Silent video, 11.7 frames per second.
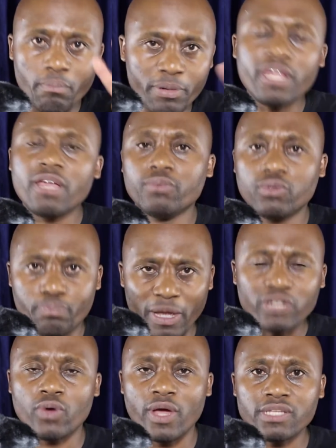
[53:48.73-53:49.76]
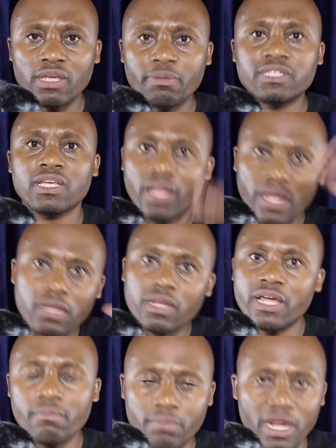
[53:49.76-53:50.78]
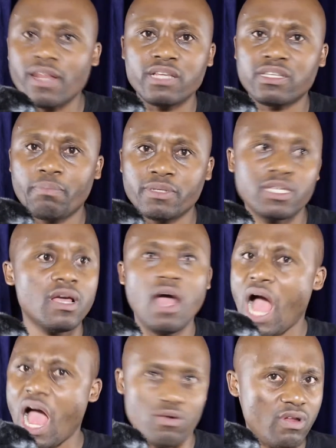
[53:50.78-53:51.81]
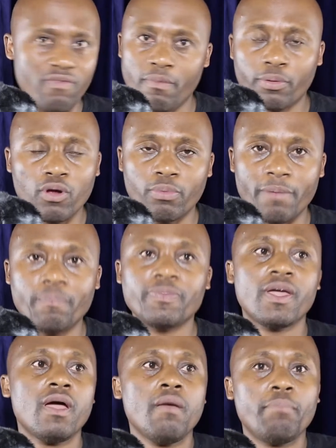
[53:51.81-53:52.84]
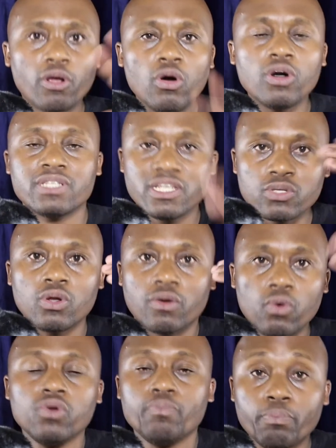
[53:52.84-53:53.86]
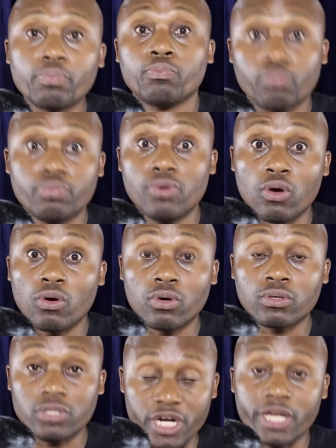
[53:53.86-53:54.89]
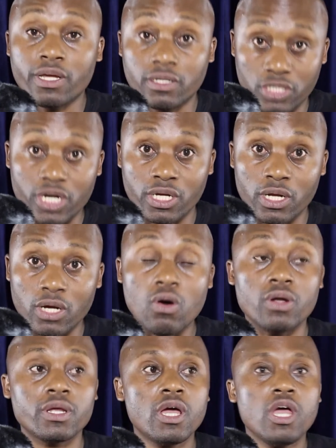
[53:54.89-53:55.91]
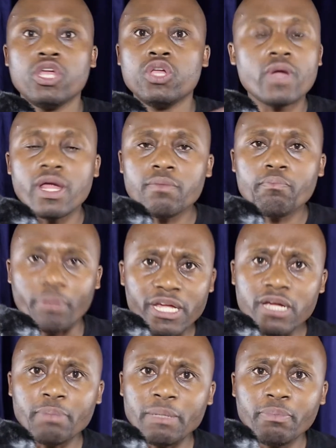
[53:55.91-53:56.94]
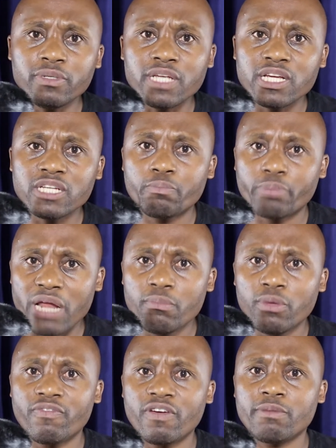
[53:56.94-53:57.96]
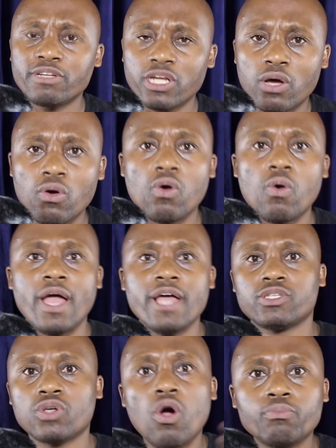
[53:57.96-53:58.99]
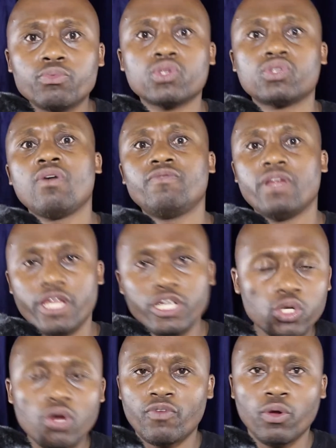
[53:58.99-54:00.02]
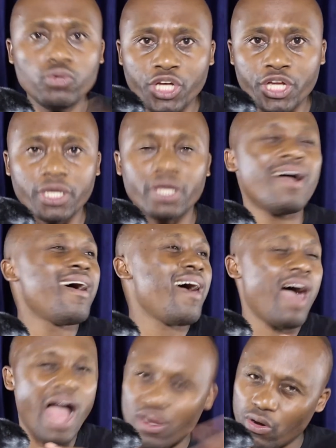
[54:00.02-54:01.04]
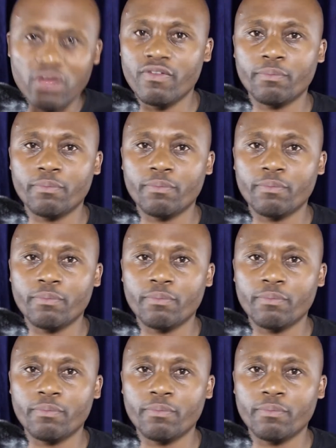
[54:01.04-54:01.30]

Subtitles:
bring him back to SAPC, let him run SAPC. I don't have a problem because he has got a good track record. You can bring people such as Brian Molefe and Machela Koko ESCOM to solve the issue of load shedding. I don't have a